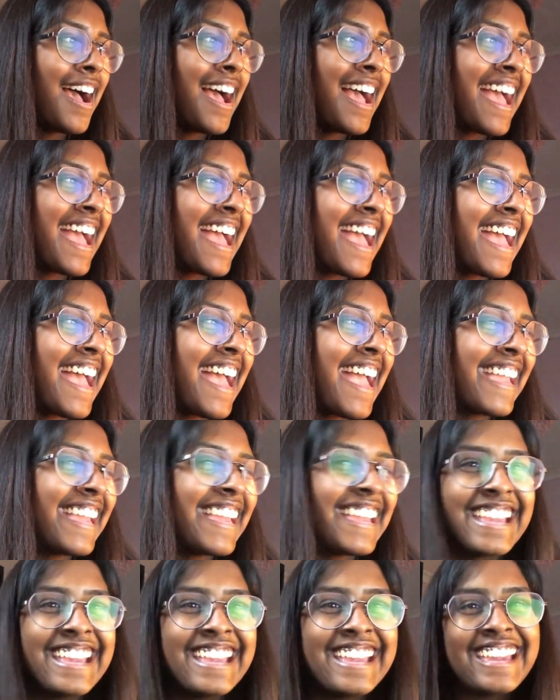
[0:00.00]

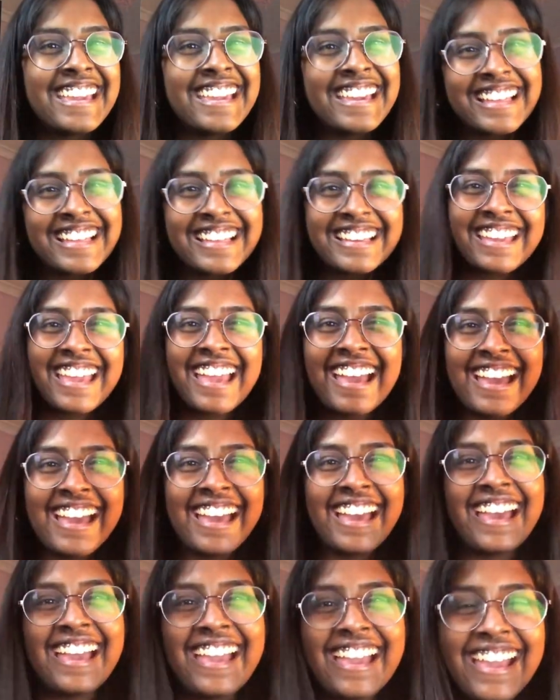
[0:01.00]
hey,
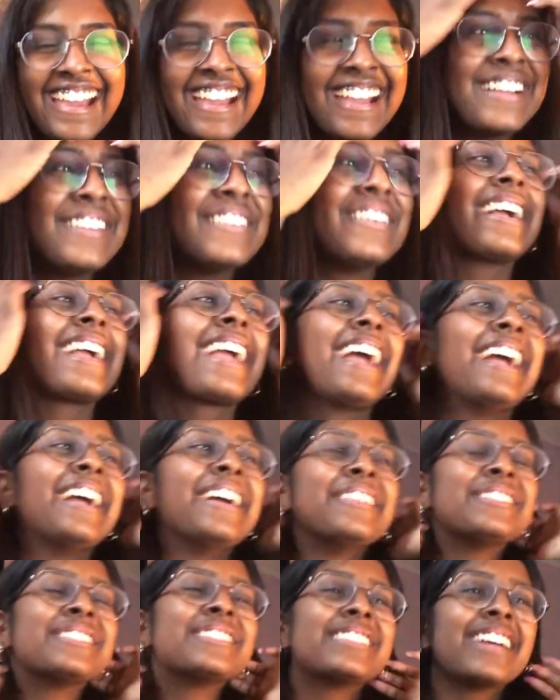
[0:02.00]
yay.
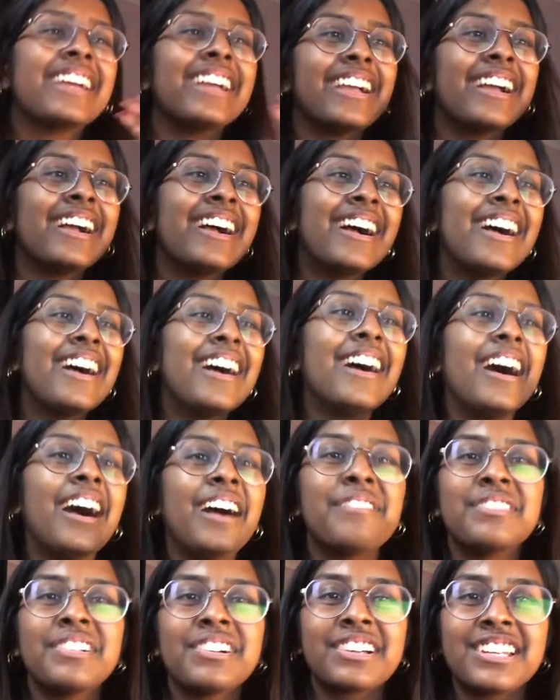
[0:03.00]
Okay, so
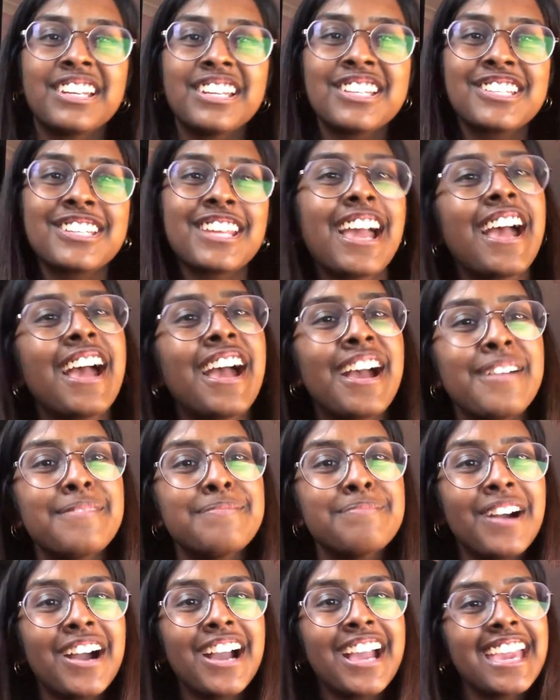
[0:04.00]
I'm not going to share
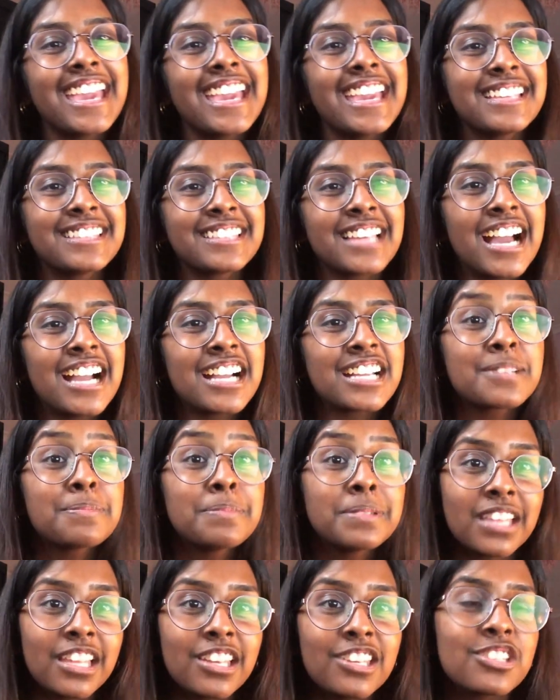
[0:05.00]
my exact
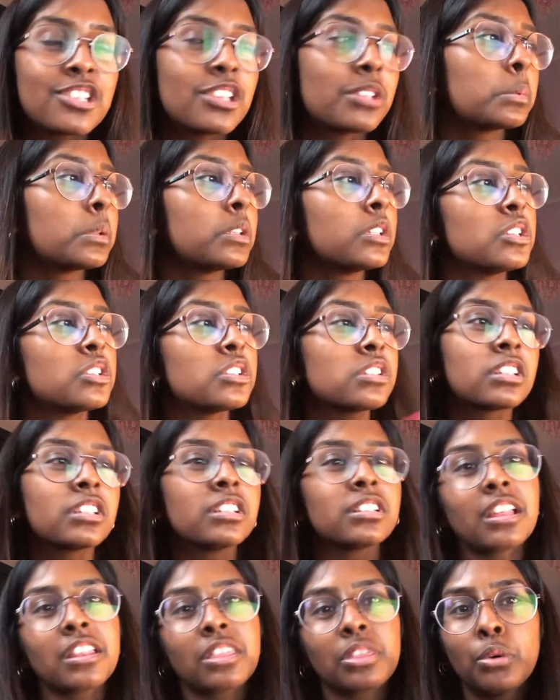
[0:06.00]
percentages with you just
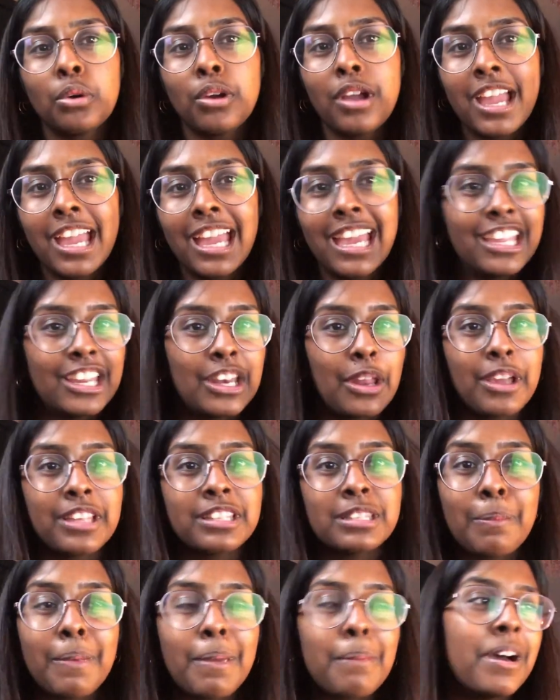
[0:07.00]
because I thought, you know,
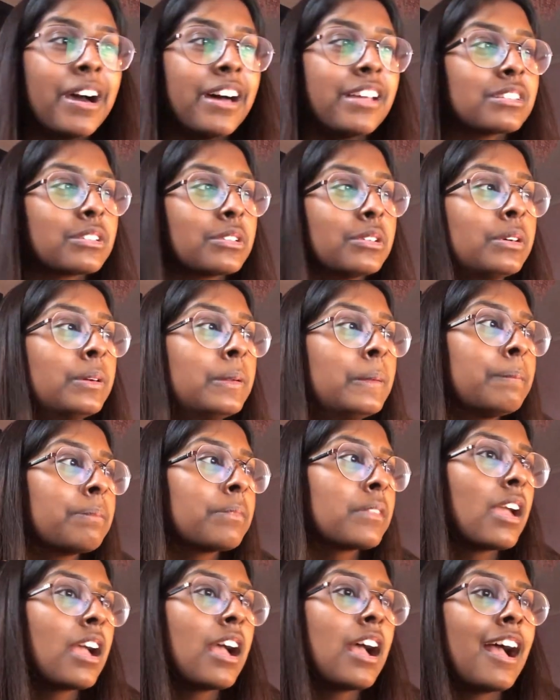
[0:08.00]
it's a bit personal.
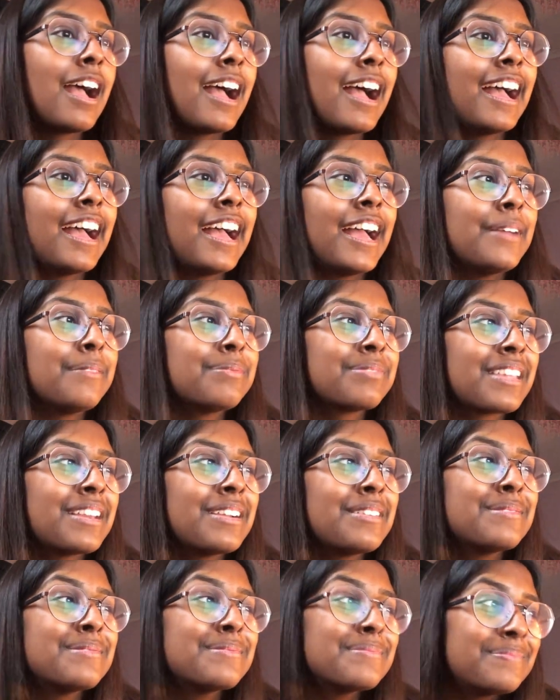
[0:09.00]

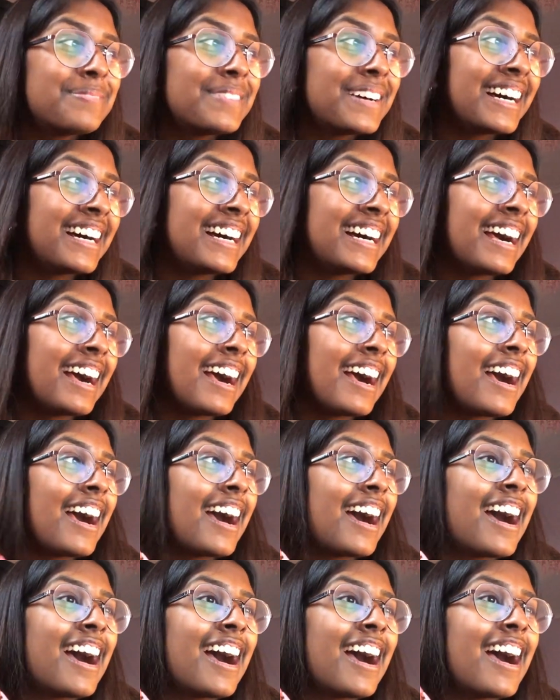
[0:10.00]
But
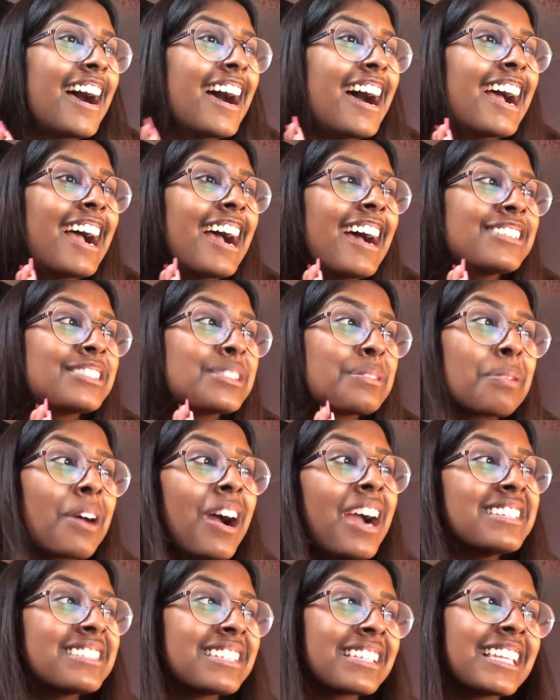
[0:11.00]

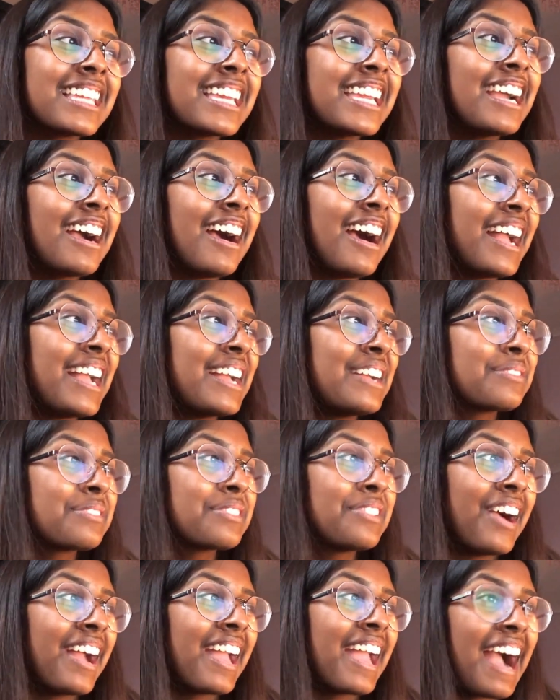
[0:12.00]
surprisingly, I
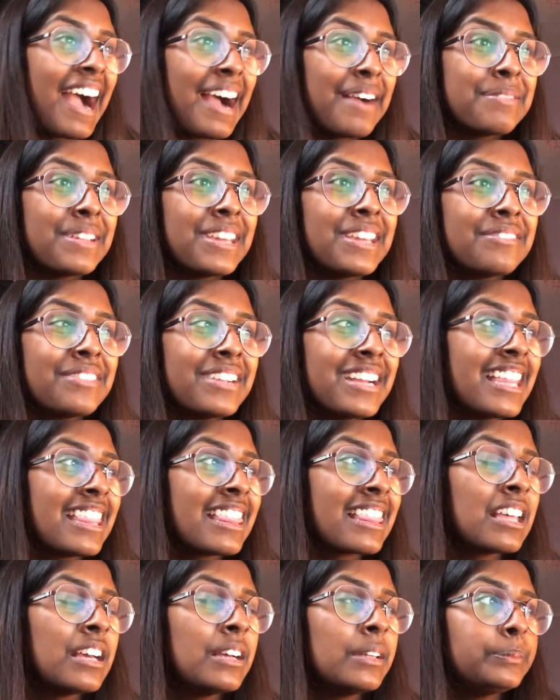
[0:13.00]
am quite happy
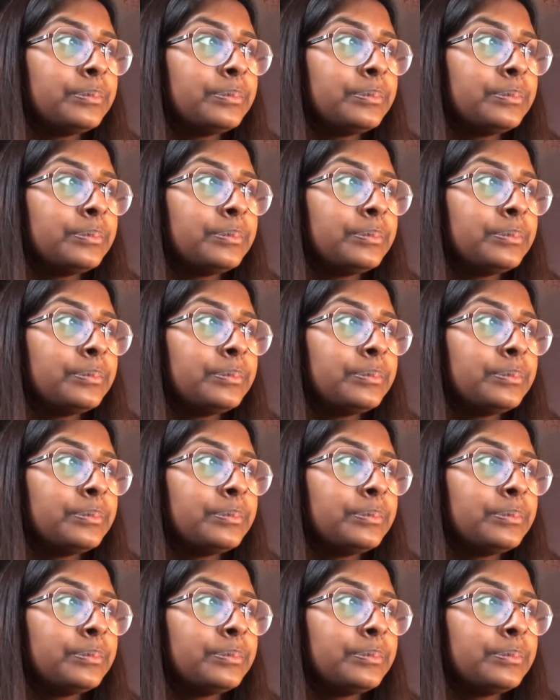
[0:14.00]
with